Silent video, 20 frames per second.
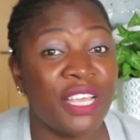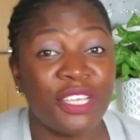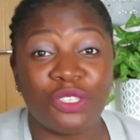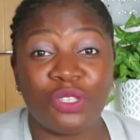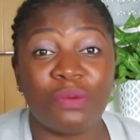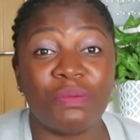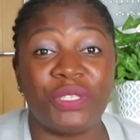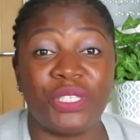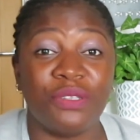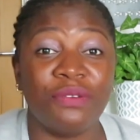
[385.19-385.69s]

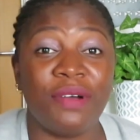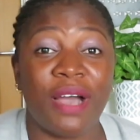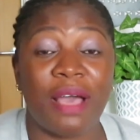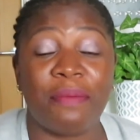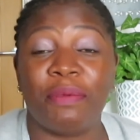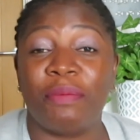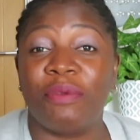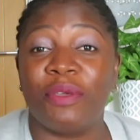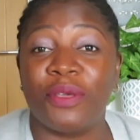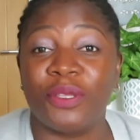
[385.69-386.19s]
So I'm still
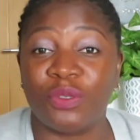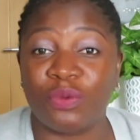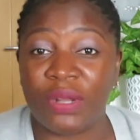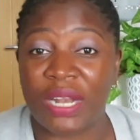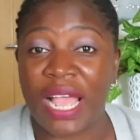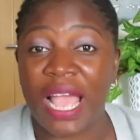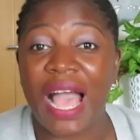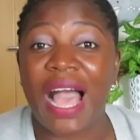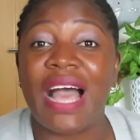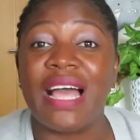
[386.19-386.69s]
happy because
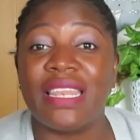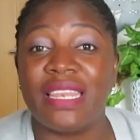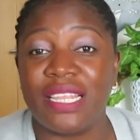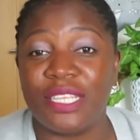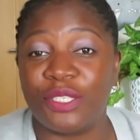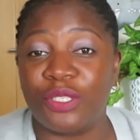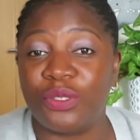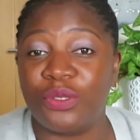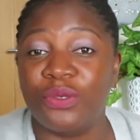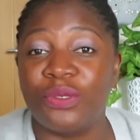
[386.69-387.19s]
when I add
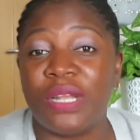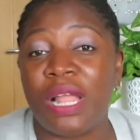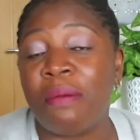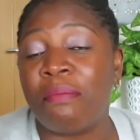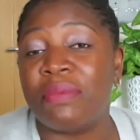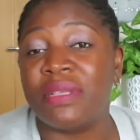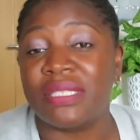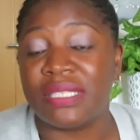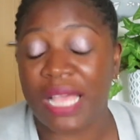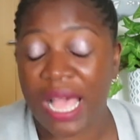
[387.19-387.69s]
these two
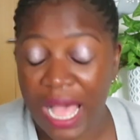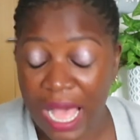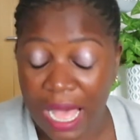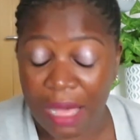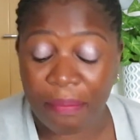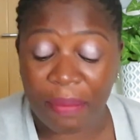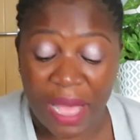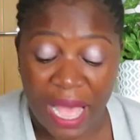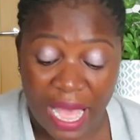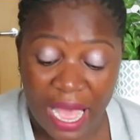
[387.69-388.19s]
numbers
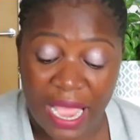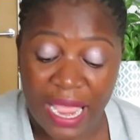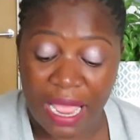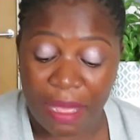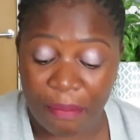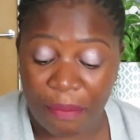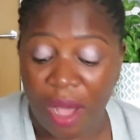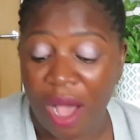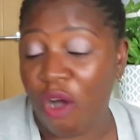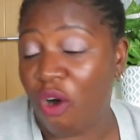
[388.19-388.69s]
up, I
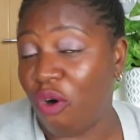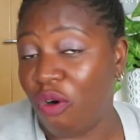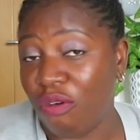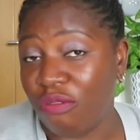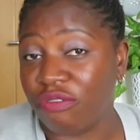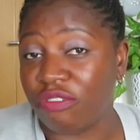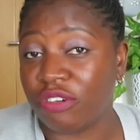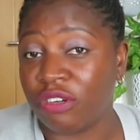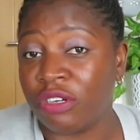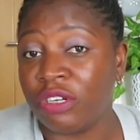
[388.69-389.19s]
am
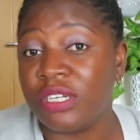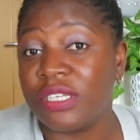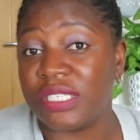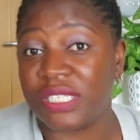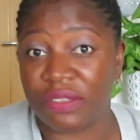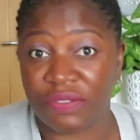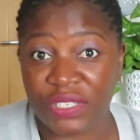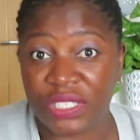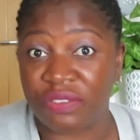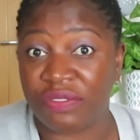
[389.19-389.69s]
over
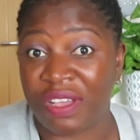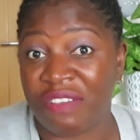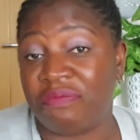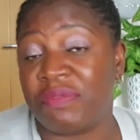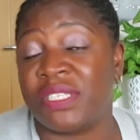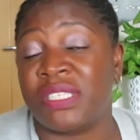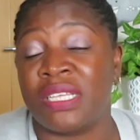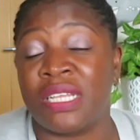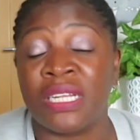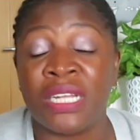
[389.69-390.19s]

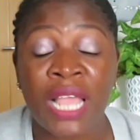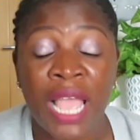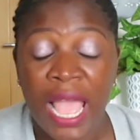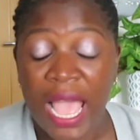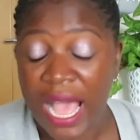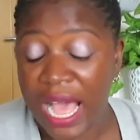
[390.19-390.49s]
75%.